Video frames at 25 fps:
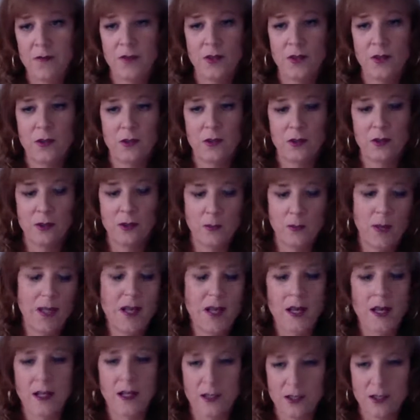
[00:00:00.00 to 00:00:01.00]
you might
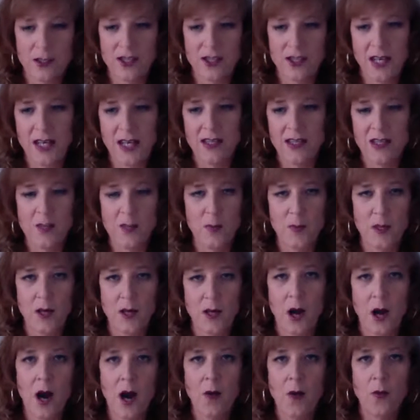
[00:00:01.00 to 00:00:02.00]
not understand this, but
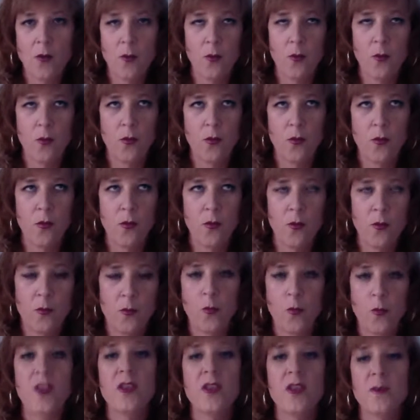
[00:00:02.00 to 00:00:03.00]
the
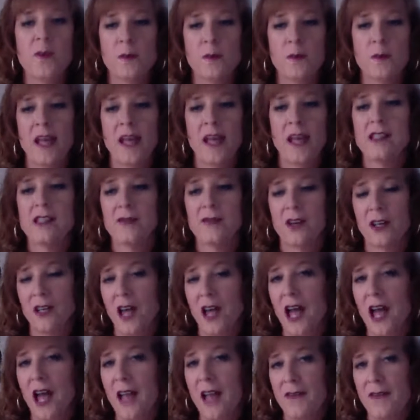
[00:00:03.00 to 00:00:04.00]
rhythm and pace of our
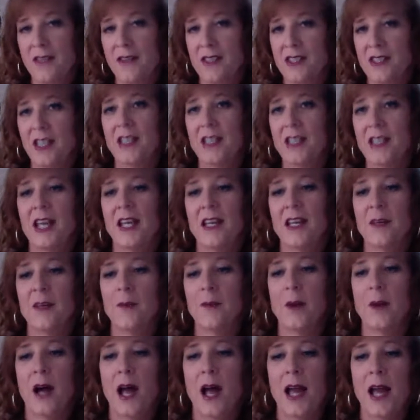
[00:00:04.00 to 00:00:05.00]
life is dictated
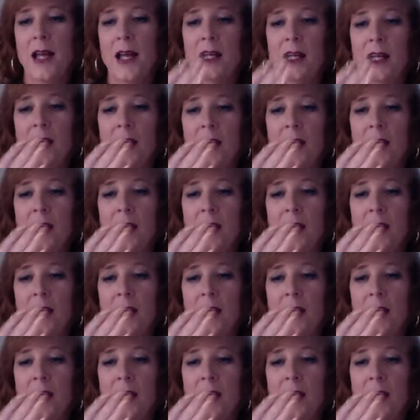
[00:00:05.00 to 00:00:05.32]
by